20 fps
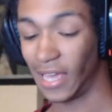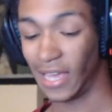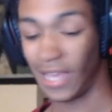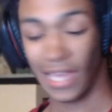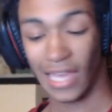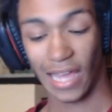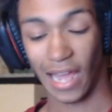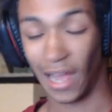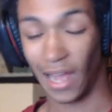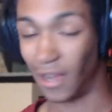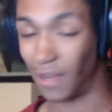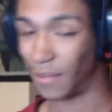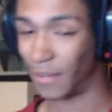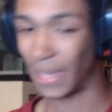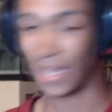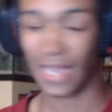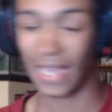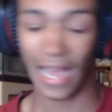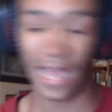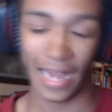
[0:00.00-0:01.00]
Oh my
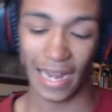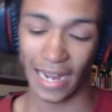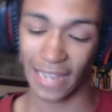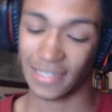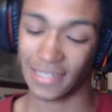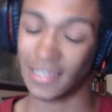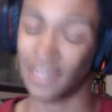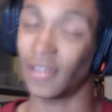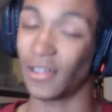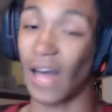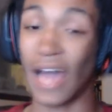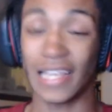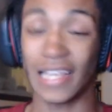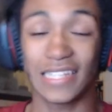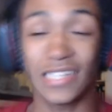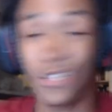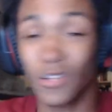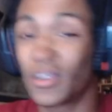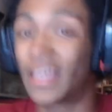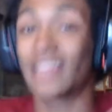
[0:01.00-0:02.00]
god, I
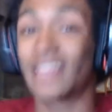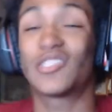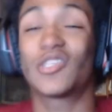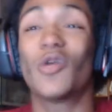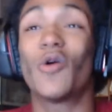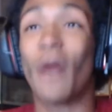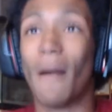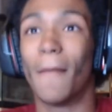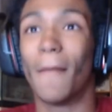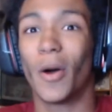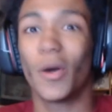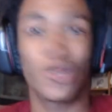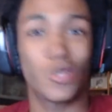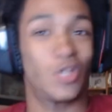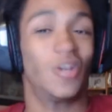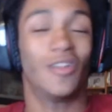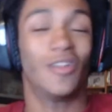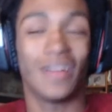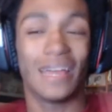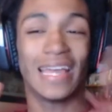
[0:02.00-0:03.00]
still get so
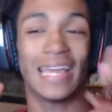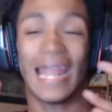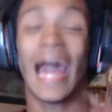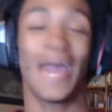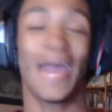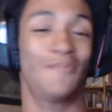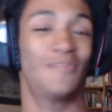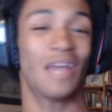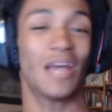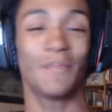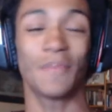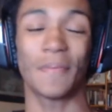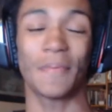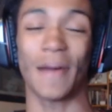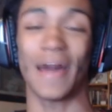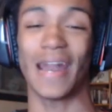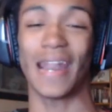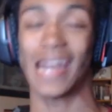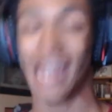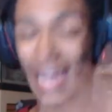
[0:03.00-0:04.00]
emotional and hyped up about
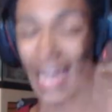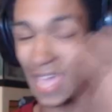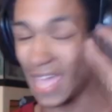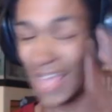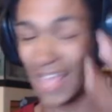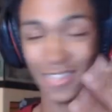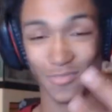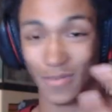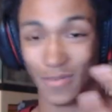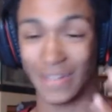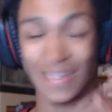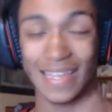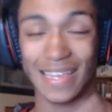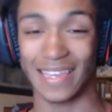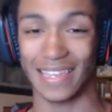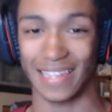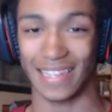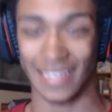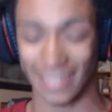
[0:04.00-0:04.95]
it. It's ridiculous.